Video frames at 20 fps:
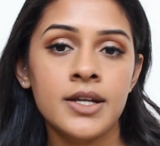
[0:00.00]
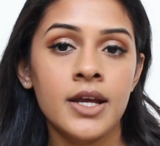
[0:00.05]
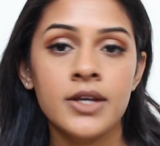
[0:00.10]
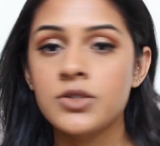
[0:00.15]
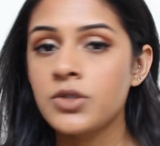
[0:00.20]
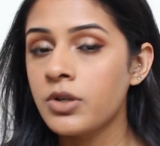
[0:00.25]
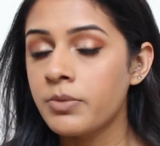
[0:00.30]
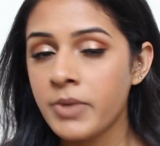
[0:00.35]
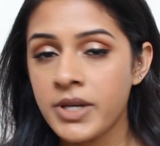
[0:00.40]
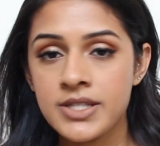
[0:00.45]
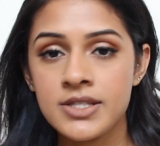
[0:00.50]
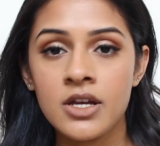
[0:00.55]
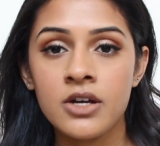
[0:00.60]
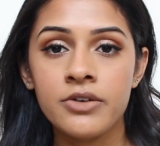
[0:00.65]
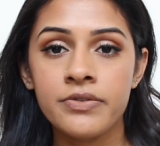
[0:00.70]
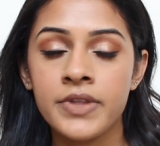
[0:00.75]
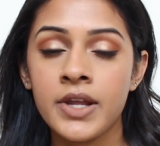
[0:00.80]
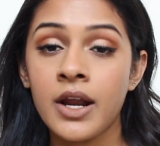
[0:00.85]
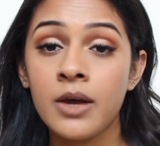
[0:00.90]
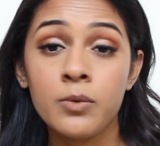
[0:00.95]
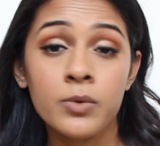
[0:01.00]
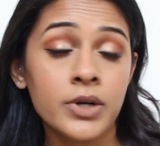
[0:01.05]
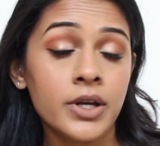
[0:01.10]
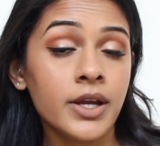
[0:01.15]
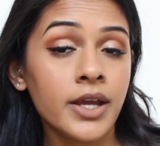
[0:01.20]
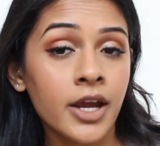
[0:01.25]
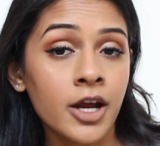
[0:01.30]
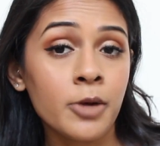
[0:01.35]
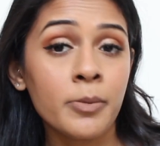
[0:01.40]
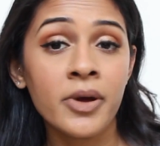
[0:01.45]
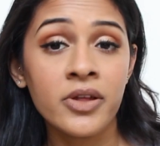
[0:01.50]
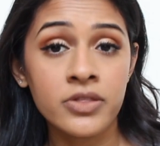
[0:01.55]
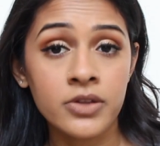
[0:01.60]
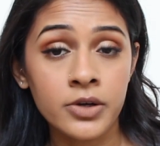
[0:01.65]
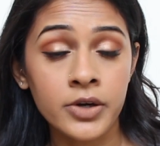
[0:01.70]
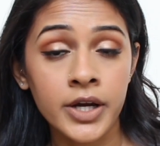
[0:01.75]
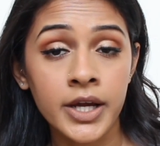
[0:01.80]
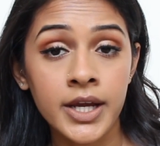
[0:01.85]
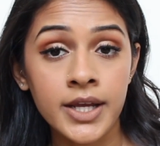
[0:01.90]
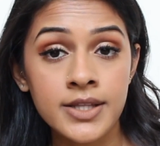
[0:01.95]
told myself that I wouldn't care about the
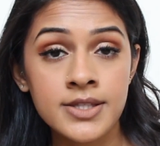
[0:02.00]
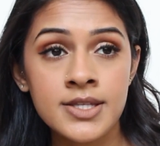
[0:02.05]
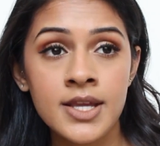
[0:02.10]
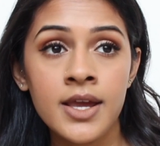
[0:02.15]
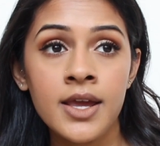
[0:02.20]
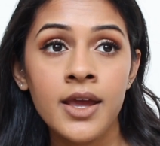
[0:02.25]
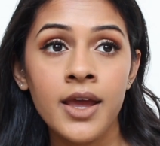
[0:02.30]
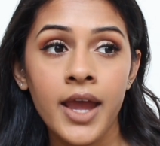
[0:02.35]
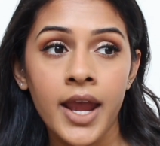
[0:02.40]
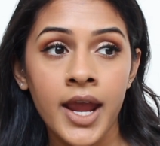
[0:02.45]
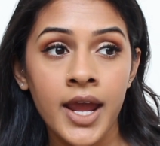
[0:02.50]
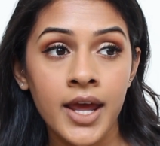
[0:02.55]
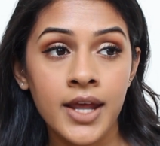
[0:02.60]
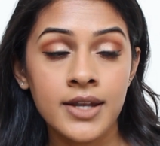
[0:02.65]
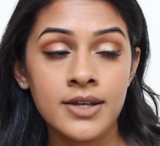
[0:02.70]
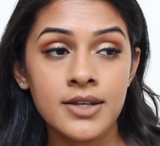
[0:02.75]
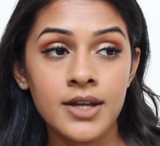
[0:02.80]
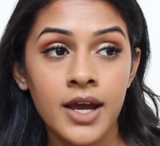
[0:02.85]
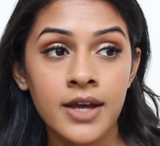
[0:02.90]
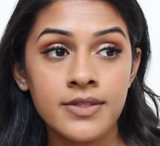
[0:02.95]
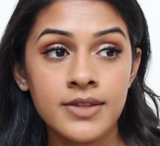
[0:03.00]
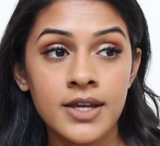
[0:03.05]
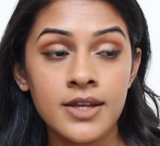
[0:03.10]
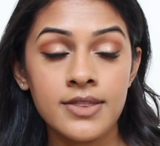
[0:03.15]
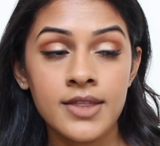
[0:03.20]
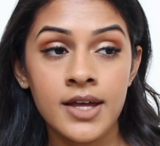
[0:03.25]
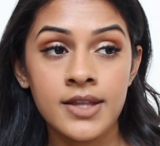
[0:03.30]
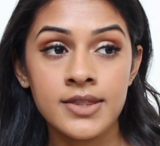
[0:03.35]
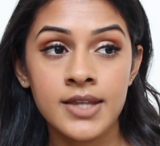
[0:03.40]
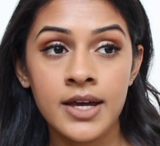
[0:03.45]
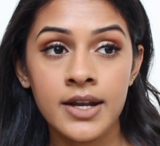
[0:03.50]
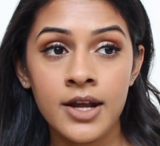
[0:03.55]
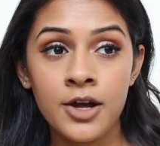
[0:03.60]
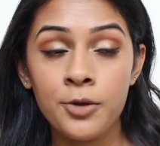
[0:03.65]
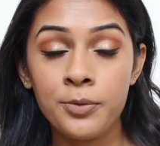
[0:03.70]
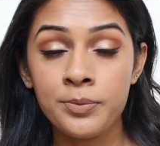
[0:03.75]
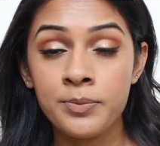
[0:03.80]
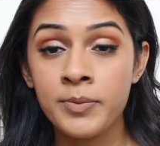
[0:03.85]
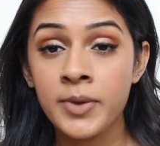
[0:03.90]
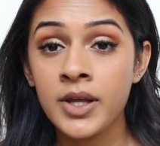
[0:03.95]
grades, and I think that
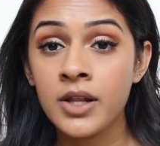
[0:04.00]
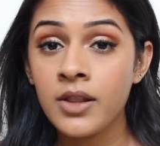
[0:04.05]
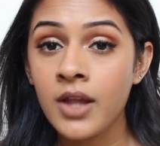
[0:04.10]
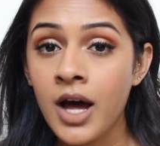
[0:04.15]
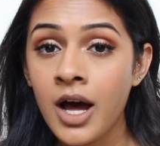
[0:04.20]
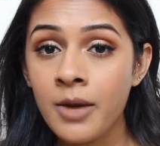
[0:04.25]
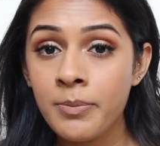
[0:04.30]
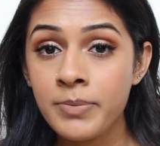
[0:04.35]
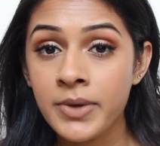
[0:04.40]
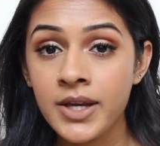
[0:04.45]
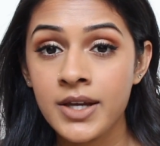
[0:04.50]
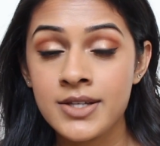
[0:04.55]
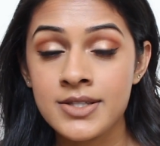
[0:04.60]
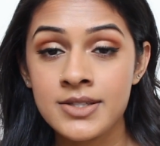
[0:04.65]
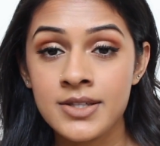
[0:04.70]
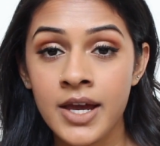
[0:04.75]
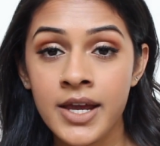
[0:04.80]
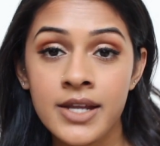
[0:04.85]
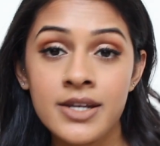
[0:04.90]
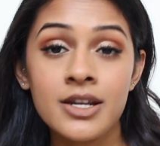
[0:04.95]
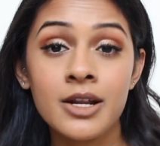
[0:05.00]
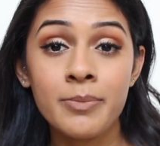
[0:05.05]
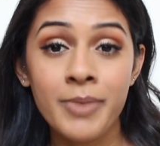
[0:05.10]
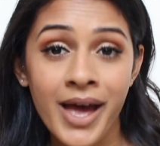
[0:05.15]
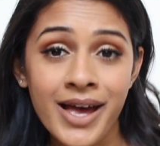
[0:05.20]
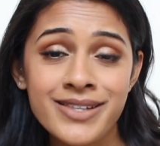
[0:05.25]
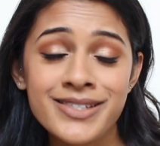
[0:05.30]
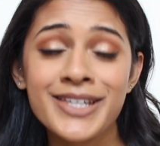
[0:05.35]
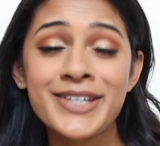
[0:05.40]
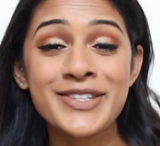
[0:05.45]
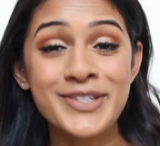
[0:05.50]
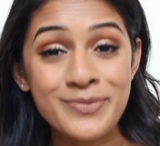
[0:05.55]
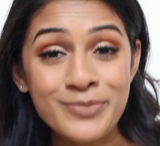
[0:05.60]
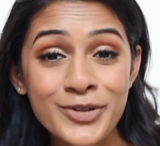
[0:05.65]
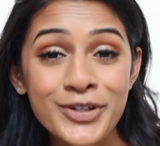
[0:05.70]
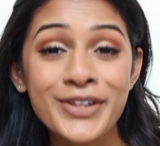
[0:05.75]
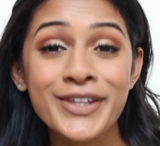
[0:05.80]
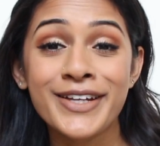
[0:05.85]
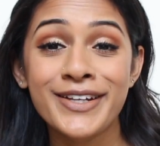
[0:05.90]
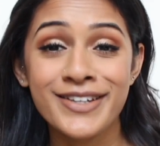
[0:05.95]
helped me a lot because I ended up asking some
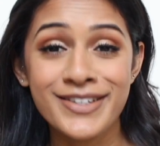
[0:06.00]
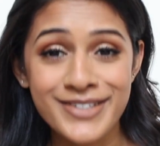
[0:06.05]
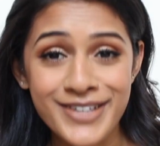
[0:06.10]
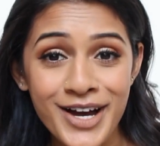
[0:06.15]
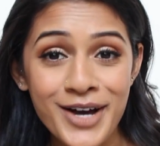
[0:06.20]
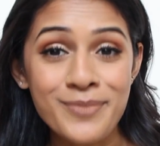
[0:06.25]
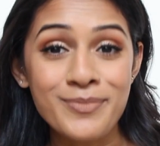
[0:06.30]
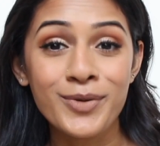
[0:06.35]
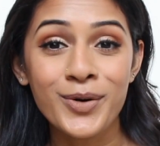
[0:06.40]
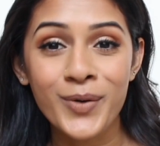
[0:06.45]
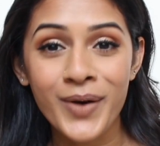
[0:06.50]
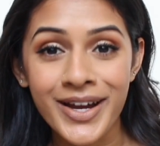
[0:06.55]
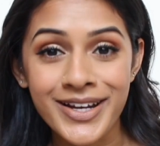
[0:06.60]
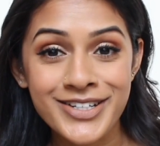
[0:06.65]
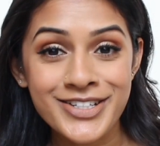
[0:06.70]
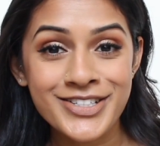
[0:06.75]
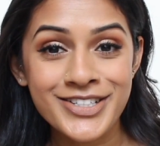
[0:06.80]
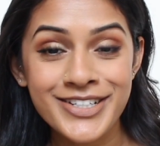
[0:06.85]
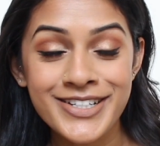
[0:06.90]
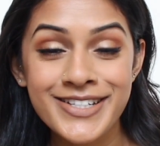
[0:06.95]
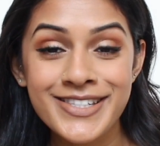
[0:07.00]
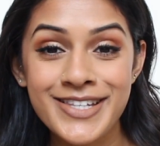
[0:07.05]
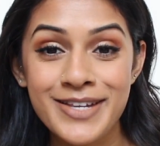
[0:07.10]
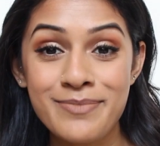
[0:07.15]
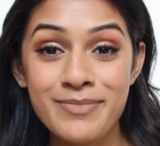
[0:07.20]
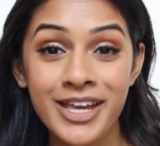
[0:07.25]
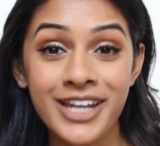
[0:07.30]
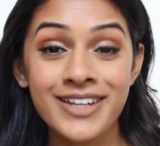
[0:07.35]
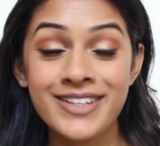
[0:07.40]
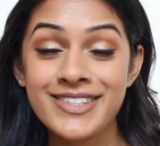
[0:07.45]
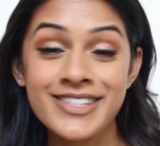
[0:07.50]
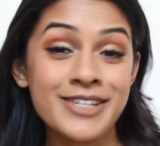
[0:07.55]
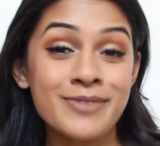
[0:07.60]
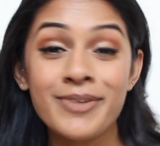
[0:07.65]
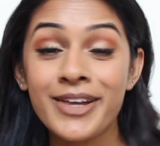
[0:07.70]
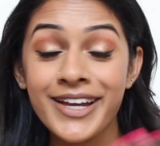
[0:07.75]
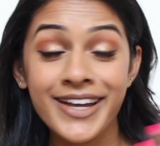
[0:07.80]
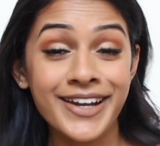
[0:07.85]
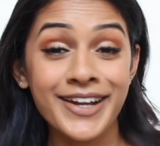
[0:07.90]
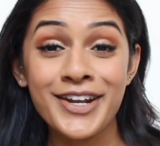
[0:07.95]
really dumb questions and made it seem
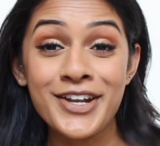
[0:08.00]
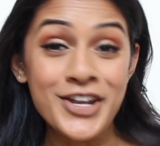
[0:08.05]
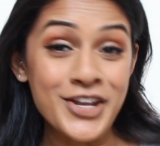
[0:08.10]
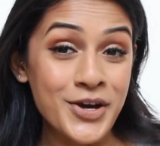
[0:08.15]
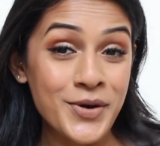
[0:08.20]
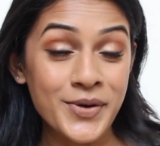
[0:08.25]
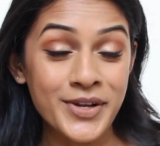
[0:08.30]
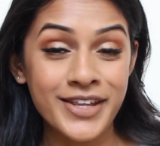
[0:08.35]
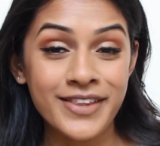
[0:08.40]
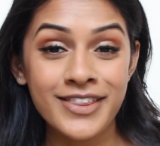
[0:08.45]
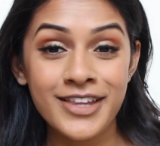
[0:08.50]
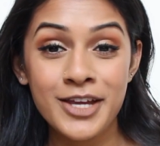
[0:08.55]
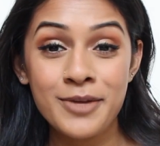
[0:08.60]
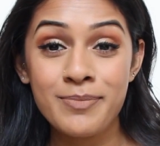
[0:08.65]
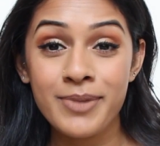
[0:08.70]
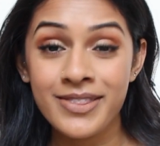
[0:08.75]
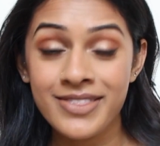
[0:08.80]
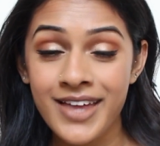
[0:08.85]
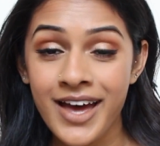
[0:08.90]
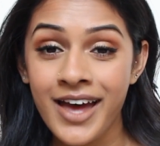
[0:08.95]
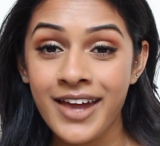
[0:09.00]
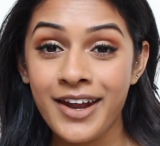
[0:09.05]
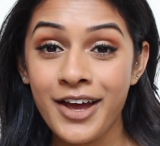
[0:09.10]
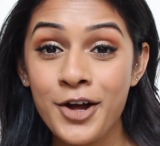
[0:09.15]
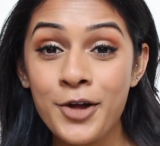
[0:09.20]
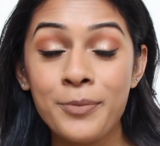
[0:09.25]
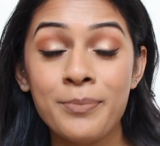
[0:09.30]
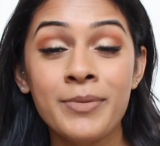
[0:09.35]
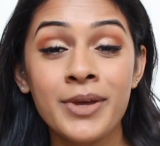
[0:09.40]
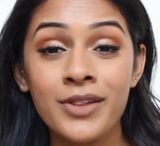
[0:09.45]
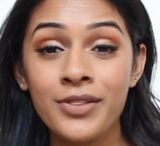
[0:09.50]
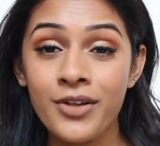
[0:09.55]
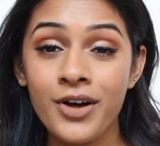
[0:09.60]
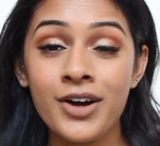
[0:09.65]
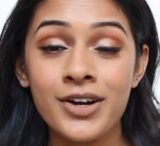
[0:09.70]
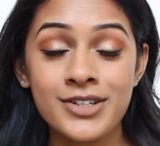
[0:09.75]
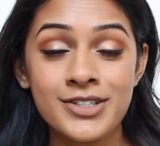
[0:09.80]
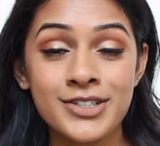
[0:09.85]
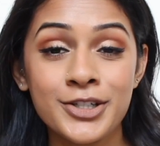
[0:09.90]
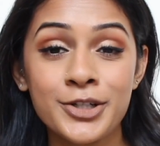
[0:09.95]
like I didn't know anything, but that helped me
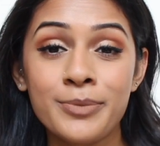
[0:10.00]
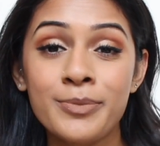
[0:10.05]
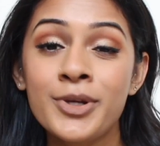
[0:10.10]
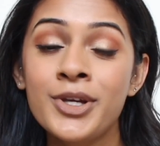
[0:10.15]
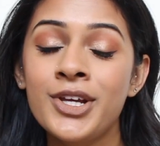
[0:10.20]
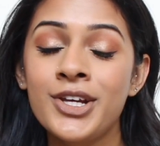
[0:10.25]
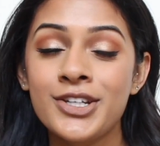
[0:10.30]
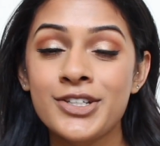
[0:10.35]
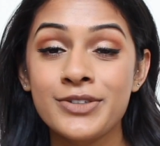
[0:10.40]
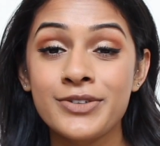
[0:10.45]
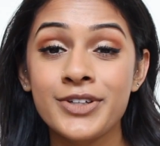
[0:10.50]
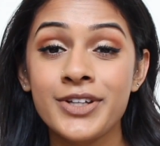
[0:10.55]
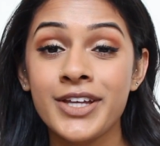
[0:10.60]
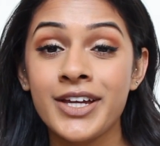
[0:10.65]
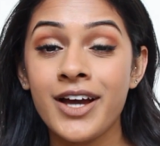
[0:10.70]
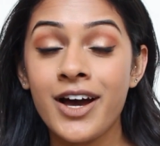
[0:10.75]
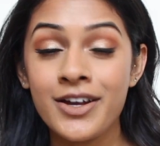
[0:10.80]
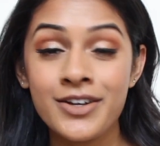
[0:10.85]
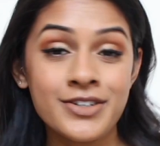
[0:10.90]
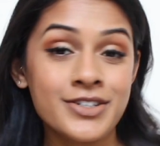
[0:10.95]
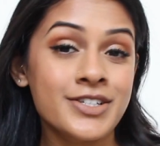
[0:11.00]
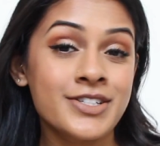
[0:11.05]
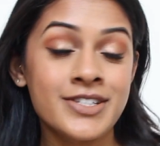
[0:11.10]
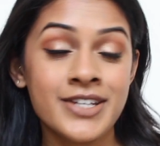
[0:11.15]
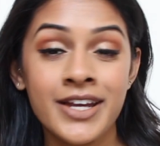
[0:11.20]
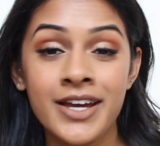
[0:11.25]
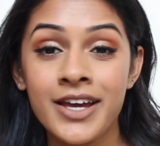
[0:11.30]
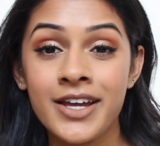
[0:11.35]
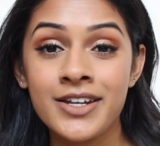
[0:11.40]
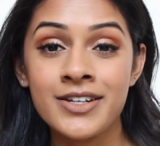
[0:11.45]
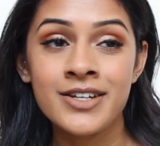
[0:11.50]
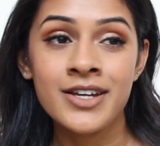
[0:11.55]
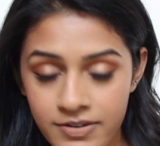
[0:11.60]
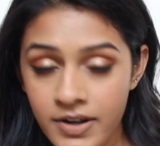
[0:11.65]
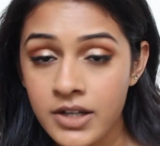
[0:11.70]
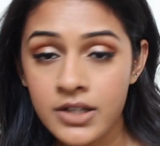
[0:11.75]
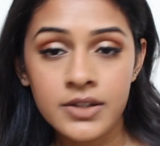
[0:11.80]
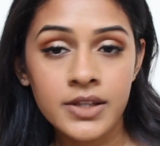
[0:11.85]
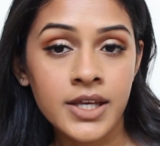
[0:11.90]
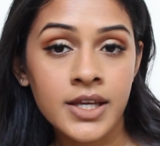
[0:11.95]
long term to really understand.
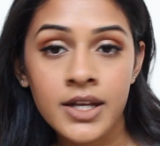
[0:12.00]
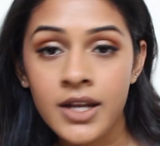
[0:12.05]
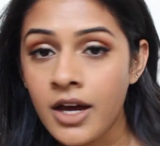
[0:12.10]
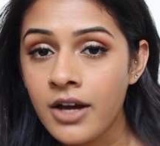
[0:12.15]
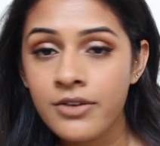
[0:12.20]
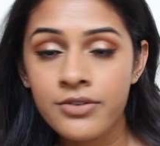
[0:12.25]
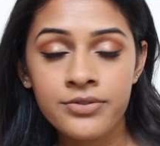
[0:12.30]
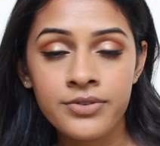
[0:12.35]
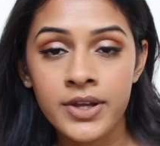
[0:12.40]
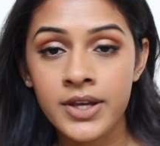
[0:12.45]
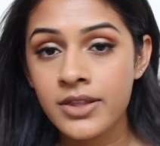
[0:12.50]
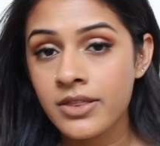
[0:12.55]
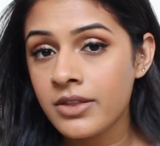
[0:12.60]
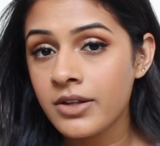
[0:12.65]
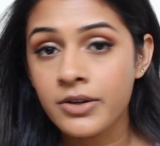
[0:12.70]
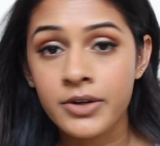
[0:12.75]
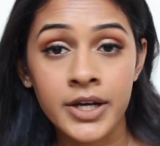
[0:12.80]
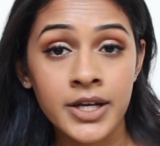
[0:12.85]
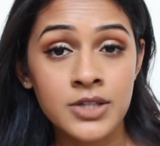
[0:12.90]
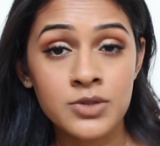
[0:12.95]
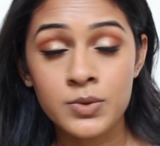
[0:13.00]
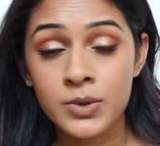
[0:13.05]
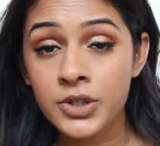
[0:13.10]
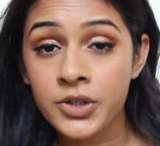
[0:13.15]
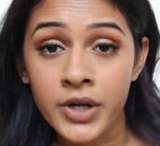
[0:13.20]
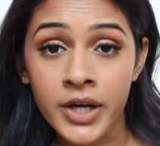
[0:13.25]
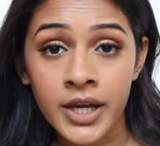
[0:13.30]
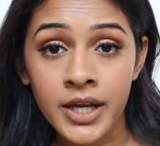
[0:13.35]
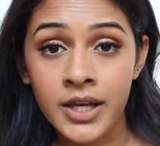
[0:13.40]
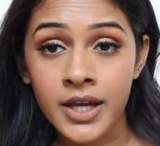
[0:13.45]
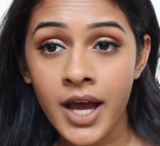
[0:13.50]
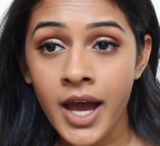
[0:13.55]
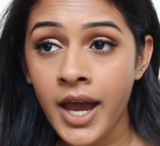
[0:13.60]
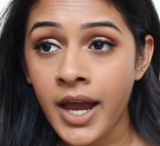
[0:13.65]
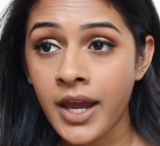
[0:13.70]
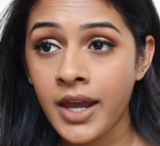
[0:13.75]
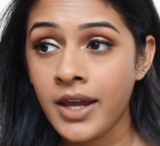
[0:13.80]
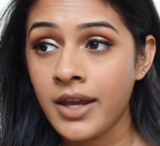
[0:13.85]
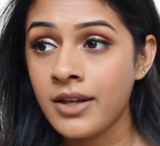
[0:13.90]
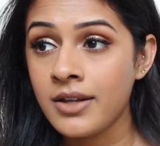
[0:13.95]
Funnily enough, like, the grades were great.
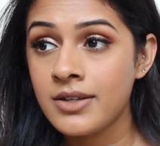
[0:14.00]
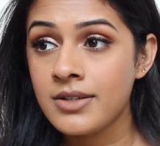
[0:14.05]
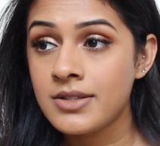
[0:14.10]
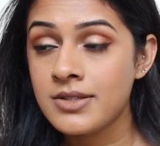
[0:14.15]
I